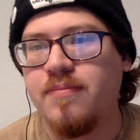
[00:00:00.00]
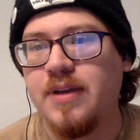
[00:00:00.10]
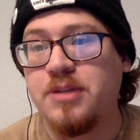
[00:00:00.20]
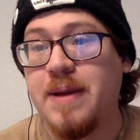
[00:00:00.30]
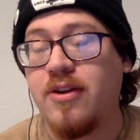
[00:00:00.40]

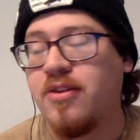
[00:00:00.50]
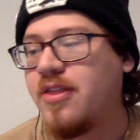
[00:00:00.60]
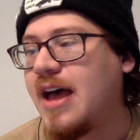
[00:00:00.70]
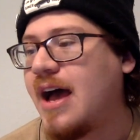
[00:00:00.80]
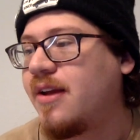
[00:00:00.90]
expand on
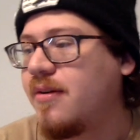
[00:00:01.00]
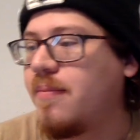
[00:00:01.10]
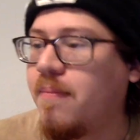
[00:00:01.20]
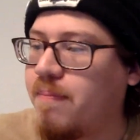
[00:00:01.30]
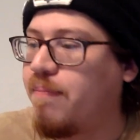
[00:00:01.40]
that.
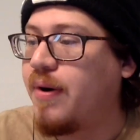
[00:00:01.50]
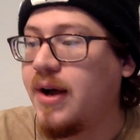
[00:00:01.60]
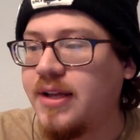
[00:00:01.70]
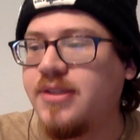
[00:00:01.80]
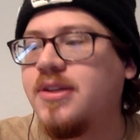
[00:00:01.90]

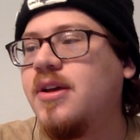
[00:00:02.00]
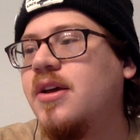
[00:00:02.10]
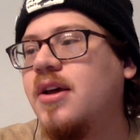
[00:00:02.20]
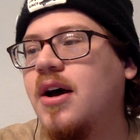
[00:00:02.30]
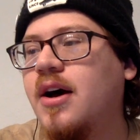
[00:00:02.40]
But
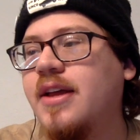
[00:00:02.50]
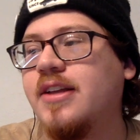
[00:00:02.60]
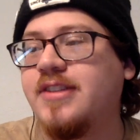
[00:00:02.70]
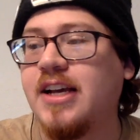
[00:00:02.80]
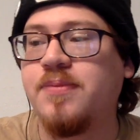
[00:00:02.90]
in
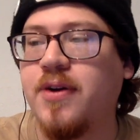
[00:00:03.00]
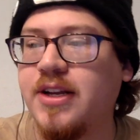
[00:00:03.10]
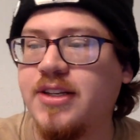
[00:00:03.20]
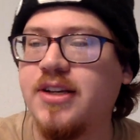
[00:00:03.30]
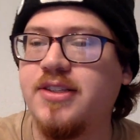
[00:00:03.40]
the textbook,
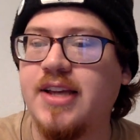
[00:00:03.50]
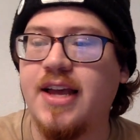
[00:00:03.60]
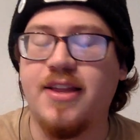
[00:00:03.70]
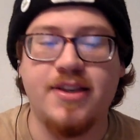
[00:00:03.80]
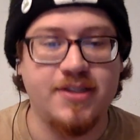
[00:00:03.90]
it does say
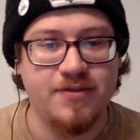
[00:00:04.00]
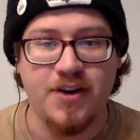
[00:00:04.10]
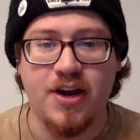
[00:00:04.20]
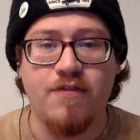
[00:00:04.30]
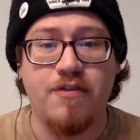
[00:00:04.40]
that this is
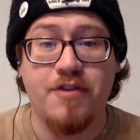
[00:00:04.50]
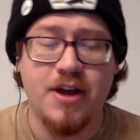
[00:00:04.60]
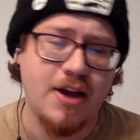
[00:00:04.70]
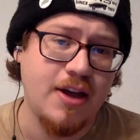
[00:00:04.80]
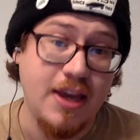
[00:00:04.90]
very helpful
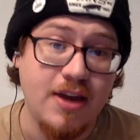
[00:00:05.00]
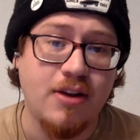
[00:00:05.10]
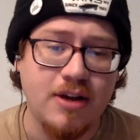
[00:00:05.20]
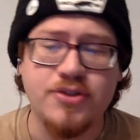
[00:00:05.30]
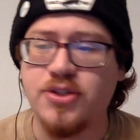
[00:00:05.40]
for
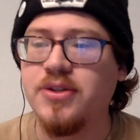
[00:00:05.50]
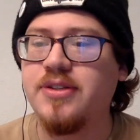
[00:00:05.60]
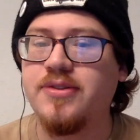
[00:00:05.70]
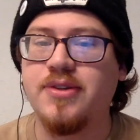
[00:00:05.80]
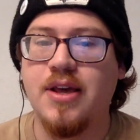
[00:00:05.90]
ELL
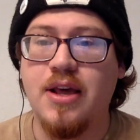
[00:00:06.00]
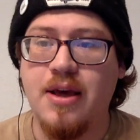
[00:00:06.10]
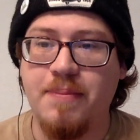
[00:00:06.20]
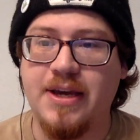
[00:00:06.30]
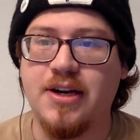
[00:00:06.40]
students,
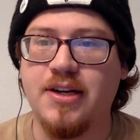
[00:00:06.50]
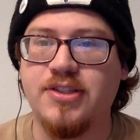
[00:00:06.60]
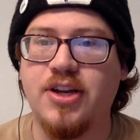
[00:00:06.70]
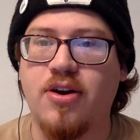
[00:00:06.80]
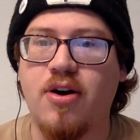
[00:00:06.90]

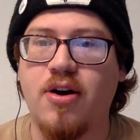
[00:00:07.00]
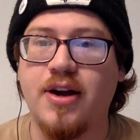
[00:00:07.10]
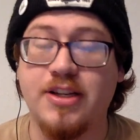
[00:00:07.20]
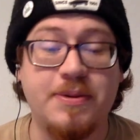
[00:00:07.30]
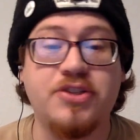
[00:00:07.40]
because there
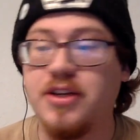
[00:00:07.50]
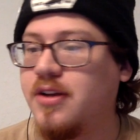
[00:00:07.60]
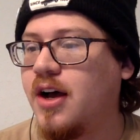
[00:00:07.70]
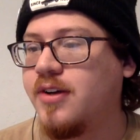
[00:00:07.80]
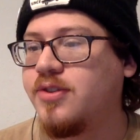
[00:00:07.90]
are, especially
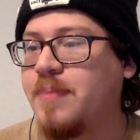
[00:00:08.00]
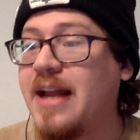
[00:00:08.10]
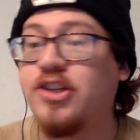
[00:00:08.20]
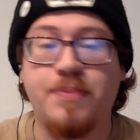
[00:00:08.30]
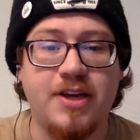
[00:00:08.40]

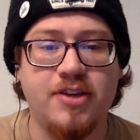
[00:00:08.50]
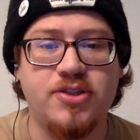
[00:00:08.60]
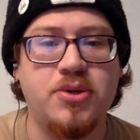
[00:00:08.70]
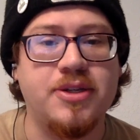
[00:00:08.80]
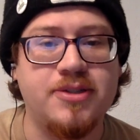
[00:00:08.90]
Spanish-speaking
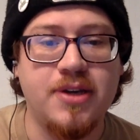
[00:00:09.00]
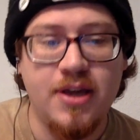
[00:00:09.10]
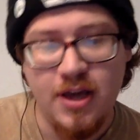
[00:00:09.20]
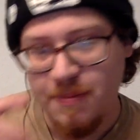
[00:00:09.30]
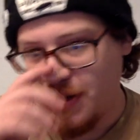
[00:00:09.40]
students,
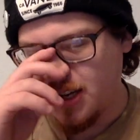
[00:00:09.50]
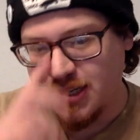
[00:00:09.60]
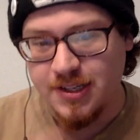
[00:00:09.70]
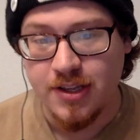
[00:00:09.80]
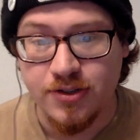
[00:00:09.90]
because
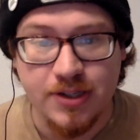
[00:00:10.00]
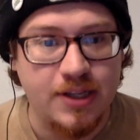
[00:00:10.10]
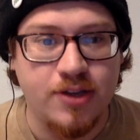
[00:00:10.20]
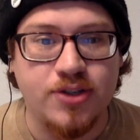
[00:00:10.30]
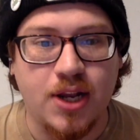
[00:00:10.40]
they said
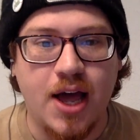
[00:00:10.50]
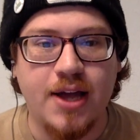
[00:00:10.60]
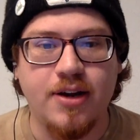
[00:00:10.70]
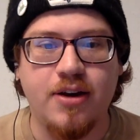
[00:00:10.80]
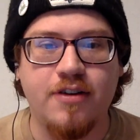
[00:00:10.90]
there's a
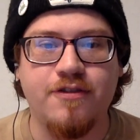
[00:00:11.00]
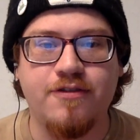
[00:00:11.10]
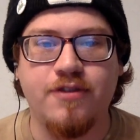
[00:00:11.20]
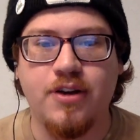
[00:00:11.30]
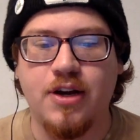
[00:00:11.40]
lot
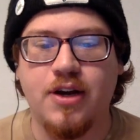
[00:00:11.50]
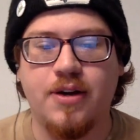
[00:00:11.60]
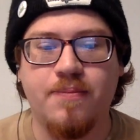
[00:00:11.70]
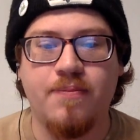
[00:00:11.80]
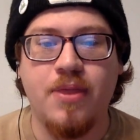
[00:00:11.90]
of
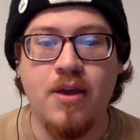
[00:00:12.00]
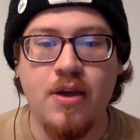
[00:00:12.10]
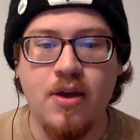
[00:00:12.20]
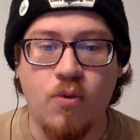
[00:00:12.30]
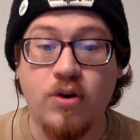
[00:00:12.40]

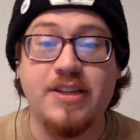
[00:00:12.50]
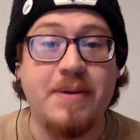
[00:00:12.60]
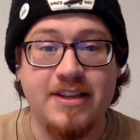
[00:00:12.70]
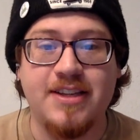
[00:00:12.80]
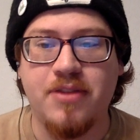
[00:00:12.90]
words that
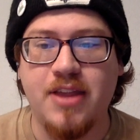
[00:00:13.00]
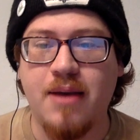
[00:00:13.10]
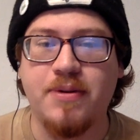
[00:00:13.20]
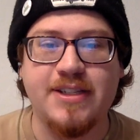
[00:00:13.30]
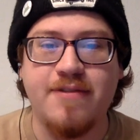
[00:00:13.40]
mean the
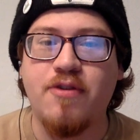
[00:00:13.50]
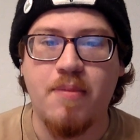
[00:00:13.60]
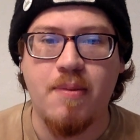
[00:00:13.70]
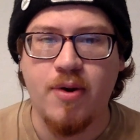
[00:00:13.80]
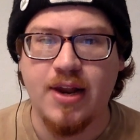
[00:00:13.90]
thing, but some of
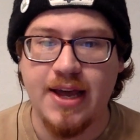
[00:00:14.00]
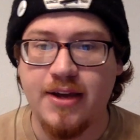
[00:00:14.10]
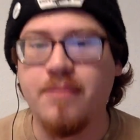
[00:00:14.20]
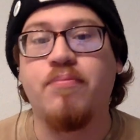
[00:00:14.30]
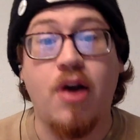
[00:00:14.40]
them are more
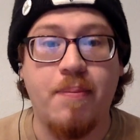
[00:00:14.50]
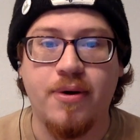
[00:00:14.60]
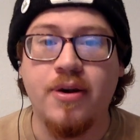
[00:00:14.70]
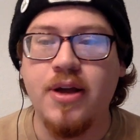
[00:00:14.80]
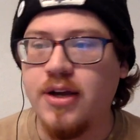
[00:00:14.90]
like
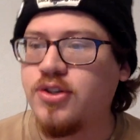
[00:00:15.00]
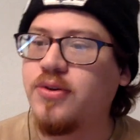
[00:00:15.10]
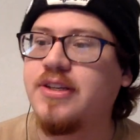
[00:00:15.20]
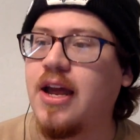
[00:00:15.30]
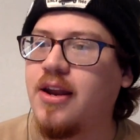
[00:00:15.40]
proper. So
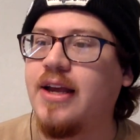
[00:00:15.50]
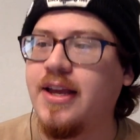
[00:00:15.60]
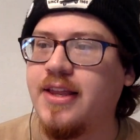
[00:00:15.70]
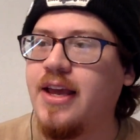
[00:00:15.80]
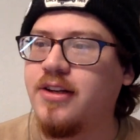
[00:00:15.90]
it's kind of like
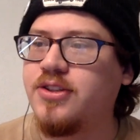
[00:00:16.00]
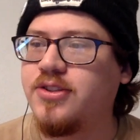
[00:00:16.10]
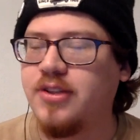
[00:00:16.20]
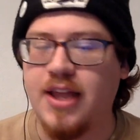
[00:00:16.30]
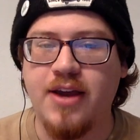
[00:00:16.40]
in the
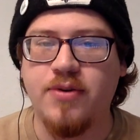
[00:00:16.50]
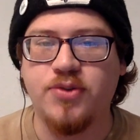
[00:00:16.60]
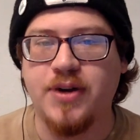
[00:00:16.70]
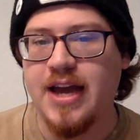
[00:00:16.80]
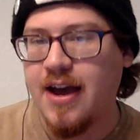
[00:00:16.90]
English language
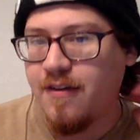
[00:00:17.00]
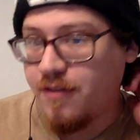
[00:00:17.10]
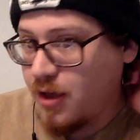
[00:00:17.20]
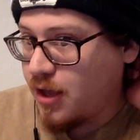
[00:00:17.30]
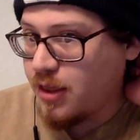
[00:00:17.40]
where you have
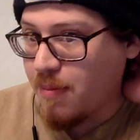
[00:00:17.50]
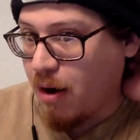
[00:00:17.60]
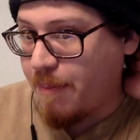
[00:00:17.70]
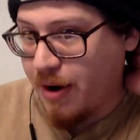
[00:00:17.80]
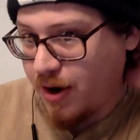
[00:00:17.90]
the
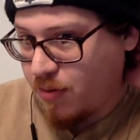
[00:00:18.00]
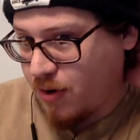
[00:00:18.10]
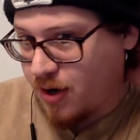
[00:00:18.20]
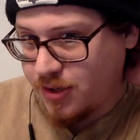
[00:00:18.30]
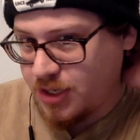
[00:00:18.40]
barbaric
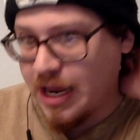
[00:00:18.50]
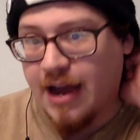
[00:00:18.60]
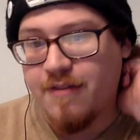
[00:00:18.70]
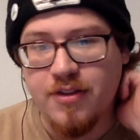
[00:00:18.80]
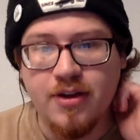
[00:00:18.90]
words and you
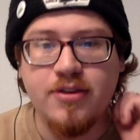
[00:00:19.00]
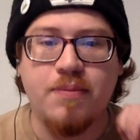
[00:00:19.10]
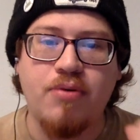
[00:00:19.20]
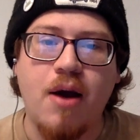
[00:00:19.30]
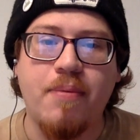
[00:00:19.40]
have
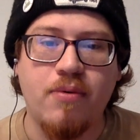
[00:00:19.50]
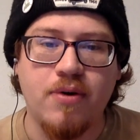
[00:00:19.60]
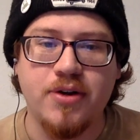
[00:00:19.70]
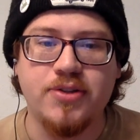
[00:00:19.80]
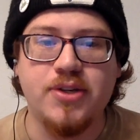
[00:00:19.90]
the proper
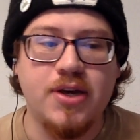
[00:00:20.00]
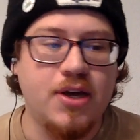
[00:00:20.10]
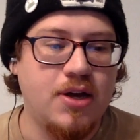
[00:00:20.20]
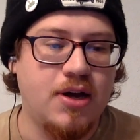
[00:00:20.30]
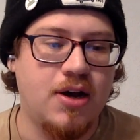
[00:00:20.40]
words.
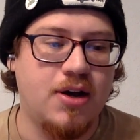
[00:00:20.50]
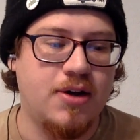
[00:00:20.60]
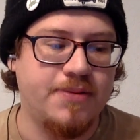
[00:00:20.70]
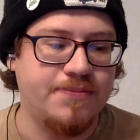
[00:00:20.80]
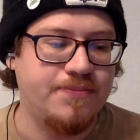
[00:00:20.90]

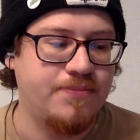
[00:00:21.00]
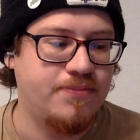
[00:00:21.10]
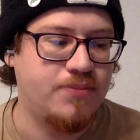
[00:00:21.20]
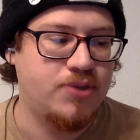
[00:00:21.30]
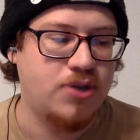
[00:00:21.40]

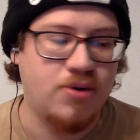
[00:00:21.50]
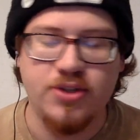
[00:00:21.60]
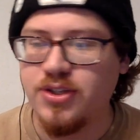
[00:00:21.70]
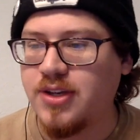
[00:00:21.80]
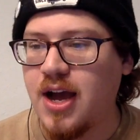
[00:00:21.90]
So
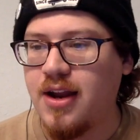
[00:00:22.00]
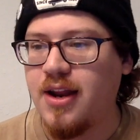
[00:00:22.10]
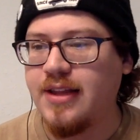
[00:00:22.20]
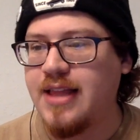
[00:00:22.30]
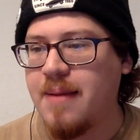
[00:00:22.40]
it's just kind of
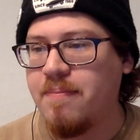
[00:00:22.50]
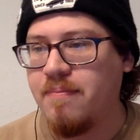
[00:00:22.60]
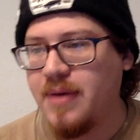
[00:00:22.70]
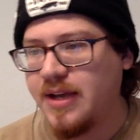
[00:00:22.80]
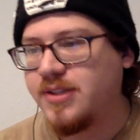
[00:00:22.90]
like that
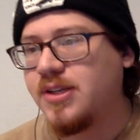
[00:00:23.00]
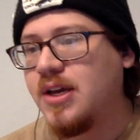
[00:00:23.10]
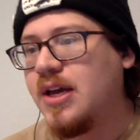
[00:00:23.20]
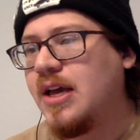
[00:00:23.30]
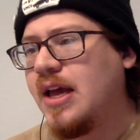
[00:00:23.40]
mix.
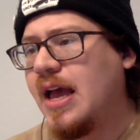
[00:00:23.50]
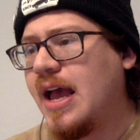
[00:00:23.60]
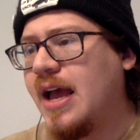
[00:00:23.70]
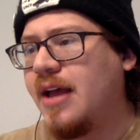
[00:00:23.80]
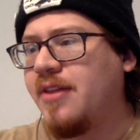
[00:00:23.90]

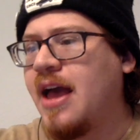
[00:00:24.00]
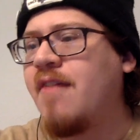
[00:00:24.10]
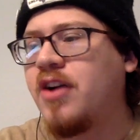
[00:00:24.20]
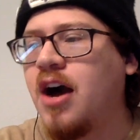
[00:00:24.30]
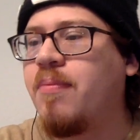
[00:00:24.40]
And they
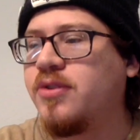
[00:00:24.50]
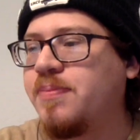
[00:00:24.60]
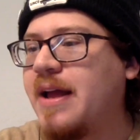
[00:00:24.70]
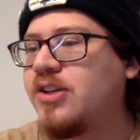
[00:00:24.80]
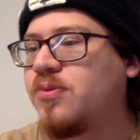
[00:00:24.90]
have a couple
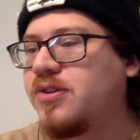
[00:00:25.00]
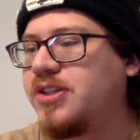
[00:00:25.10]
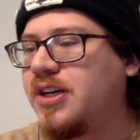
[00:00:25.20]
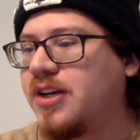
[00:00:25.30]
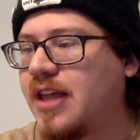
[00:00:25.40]
Spanish words
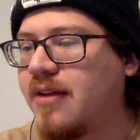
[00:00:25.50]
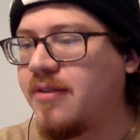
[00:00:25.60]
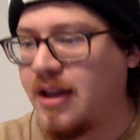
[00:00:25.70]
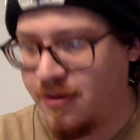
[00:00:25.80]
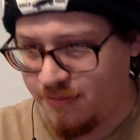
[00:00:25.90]
here
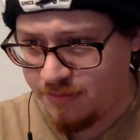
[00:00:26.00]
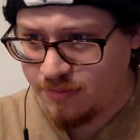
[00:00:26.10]
that